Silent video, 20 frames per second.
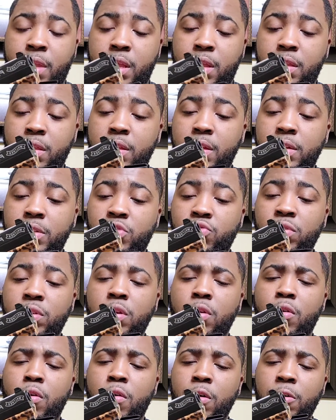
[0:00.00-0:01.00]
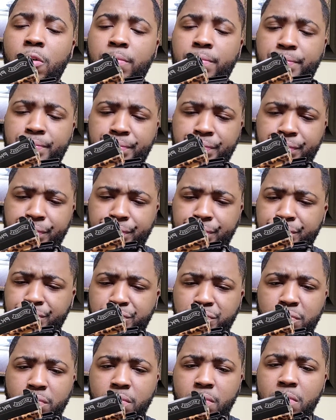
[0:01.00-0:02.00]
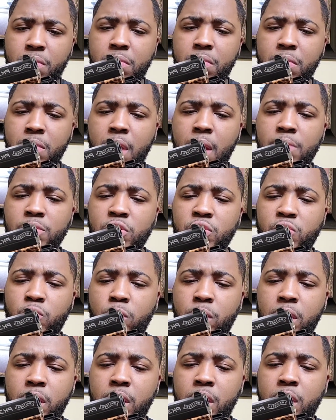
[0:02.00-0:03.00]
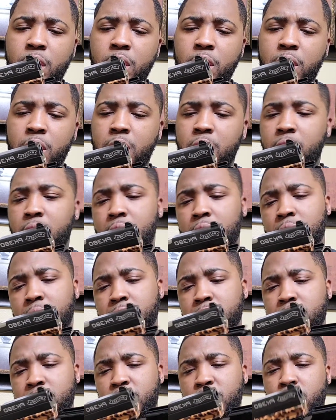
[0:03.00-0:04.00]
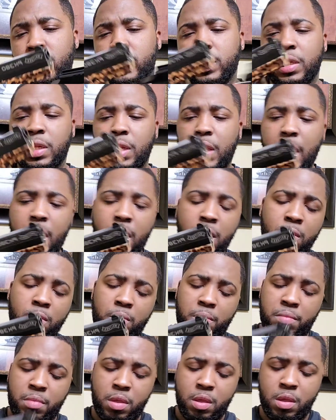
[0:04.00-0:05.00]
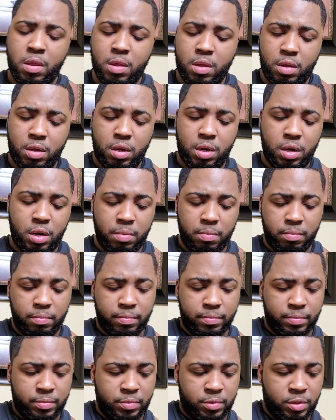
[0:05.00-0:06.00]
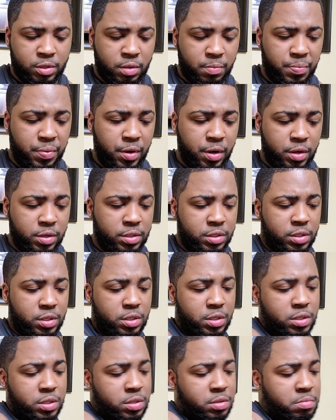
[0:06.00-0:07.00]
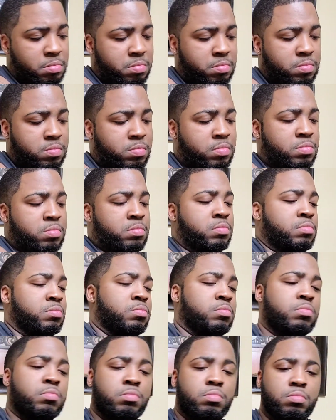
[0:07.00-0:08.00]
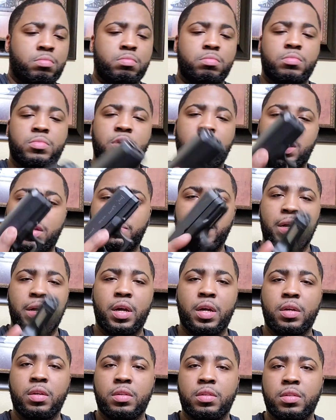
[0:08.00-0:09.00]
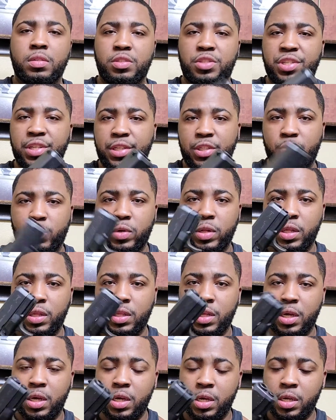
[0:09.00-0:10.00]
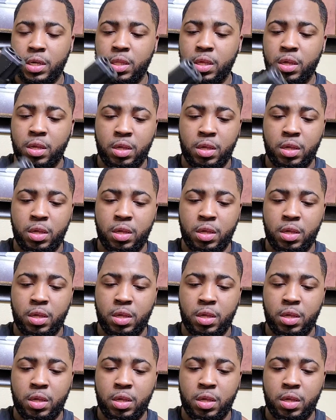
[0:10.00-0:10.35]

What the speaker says: The trigger guard, it was just way too indented out compared to, say, my G29